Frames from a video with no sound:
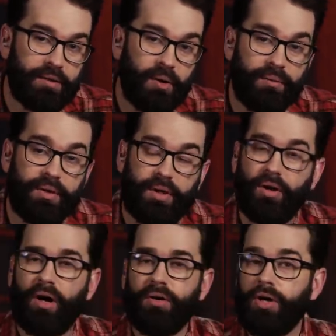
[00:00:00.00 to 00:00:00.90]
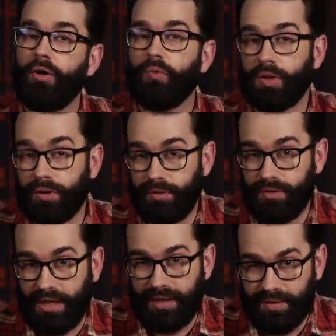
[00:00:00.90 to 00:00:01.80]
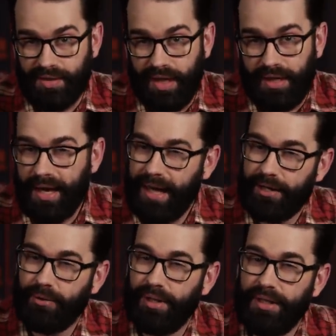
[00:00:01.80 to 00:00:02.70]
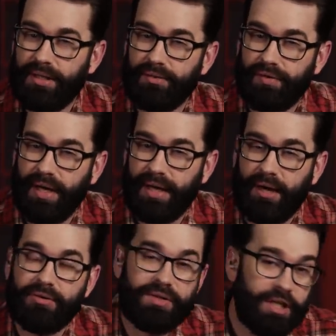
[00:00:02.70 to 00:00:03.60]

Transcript: quote, there are no words I can say to adequately convey how